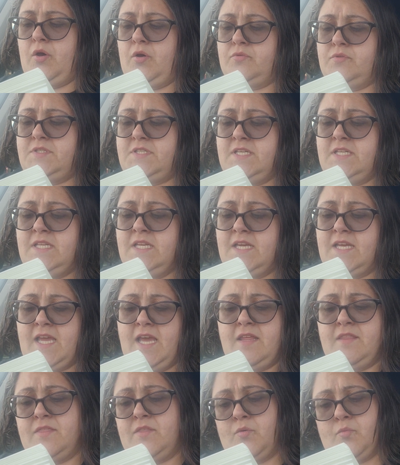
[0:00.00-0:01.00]
Oh, didna
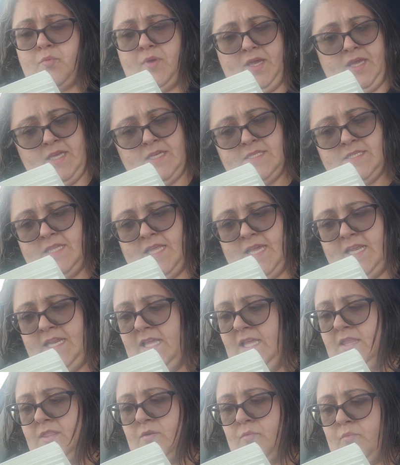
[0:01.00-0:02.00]
get the rings,
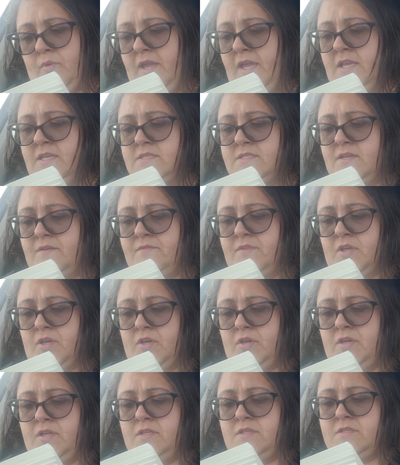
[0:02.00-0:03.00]
lady, the rings of the
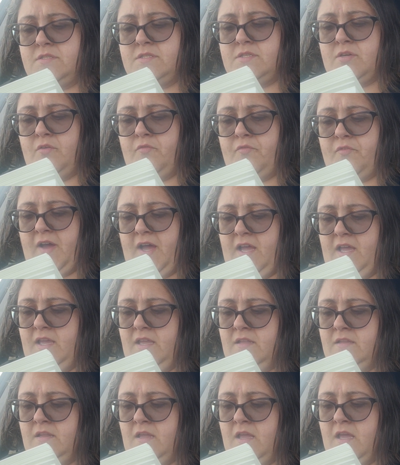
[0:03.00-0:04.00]
good so
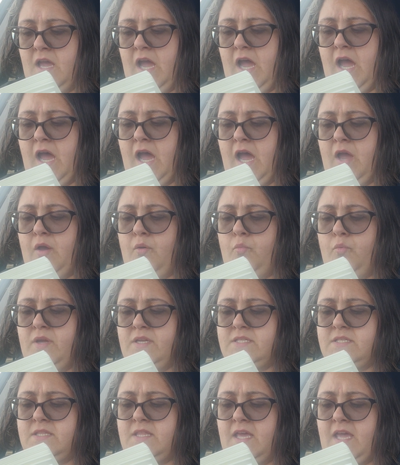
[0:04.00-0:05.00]
fine? I
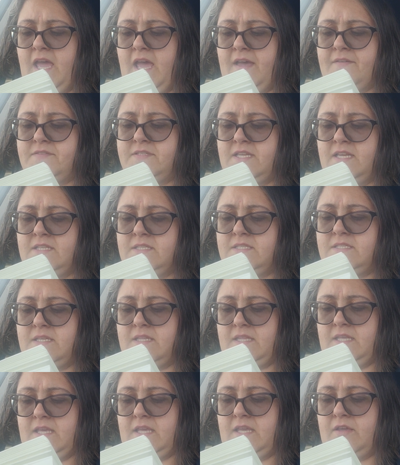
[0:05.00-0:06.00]
wis they have sent
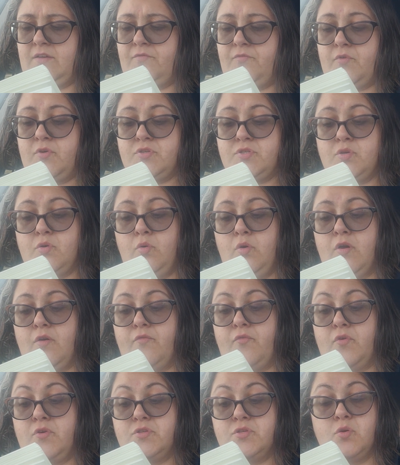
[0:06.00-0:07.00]
to thee,
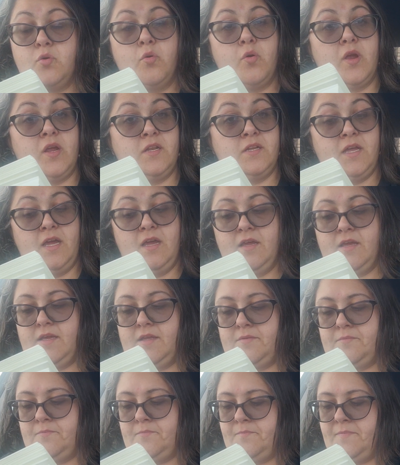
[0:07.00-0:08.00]
fourscore and
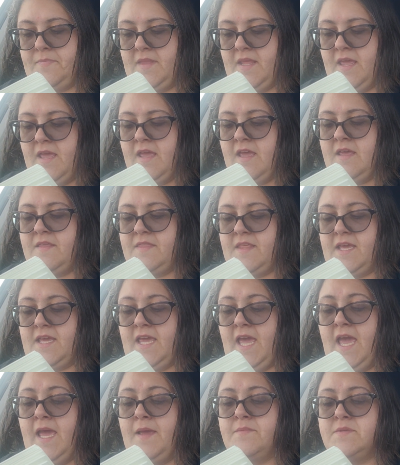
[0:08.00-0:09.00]
9. They
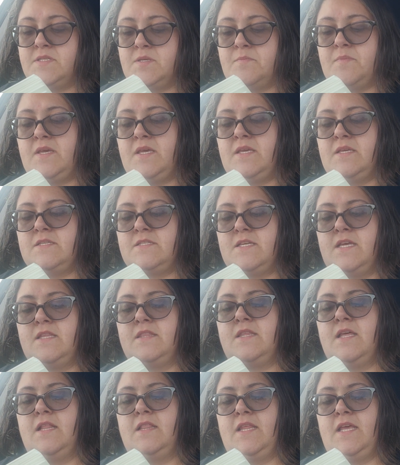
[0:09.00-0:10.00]
came to me,
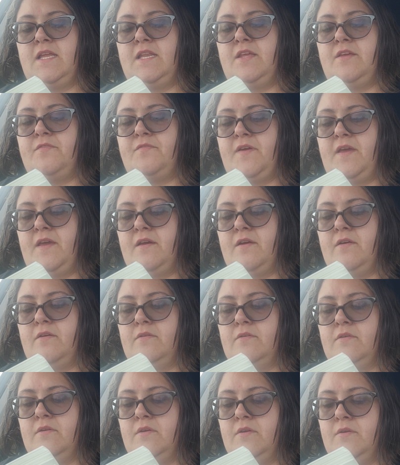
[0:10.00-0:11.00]
said that lady
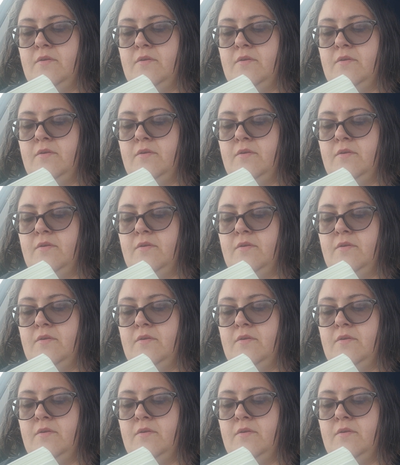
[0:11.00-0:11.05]
fair.